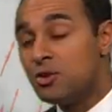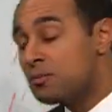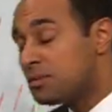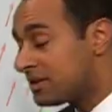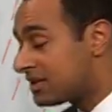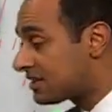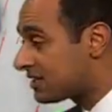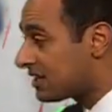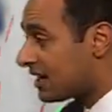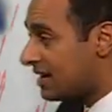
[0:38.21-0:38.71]

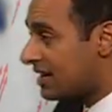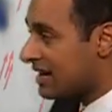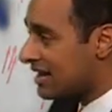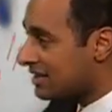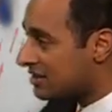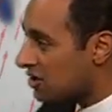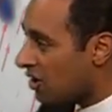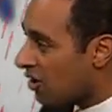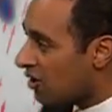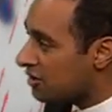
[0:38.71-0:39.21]
But Sunday
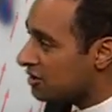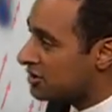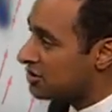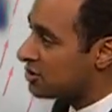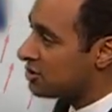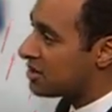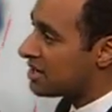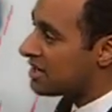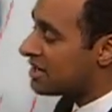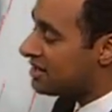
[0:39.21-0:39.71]
is
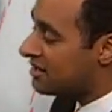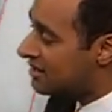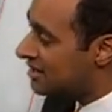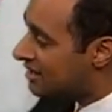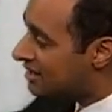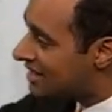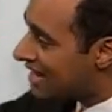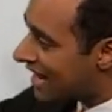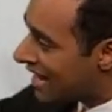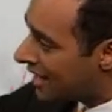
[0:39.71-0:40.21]
also the
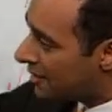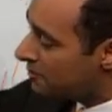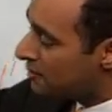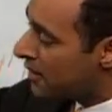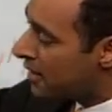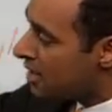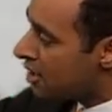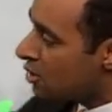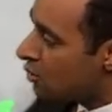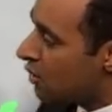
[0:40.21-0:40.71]
day
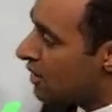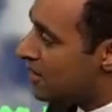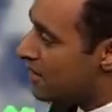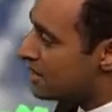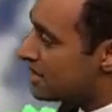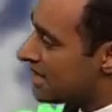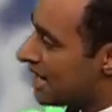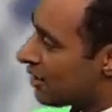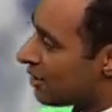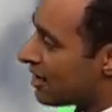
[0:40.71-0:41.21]
when
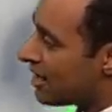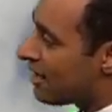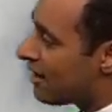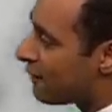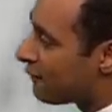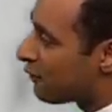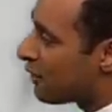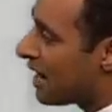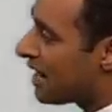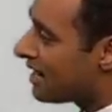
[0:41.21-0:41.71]
this area
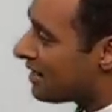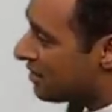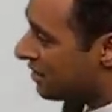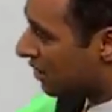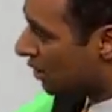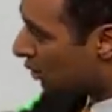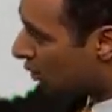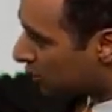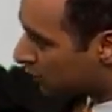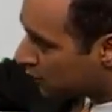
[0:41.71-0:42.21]
of rain and the
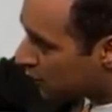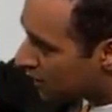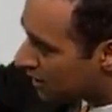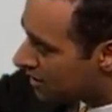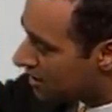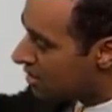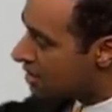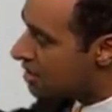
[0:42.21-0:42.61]
cold front